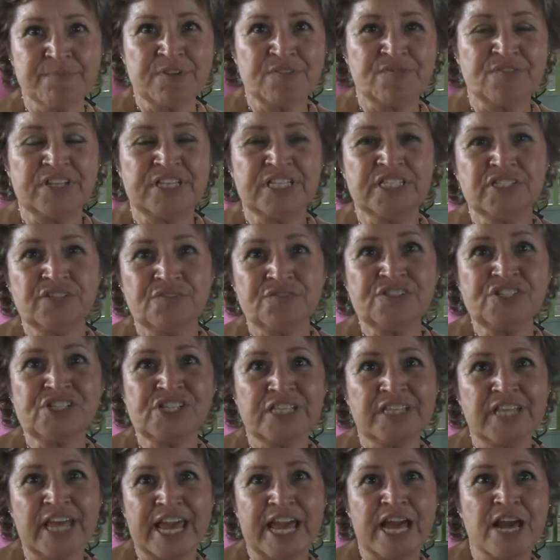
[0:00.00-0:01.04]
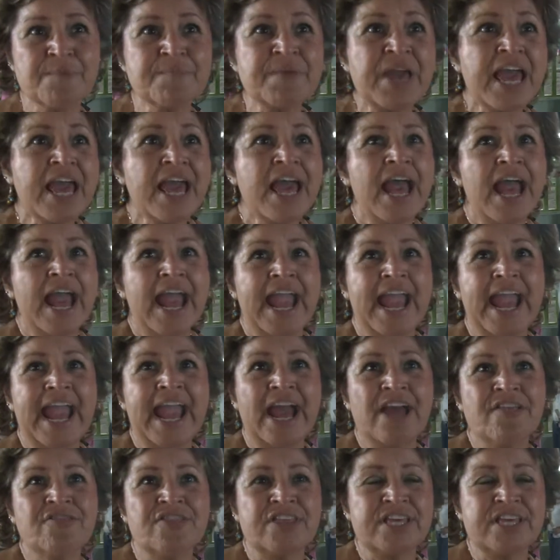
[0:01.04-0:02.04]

the village of Chelem, and